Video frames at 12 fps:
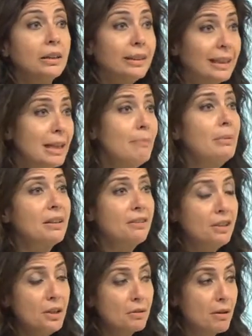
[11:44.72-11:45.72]
the Lindblad
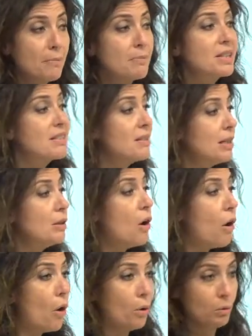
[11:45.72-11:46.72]
theorem still
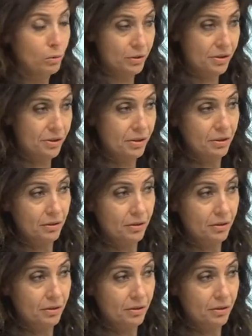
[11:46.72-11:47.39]
holds.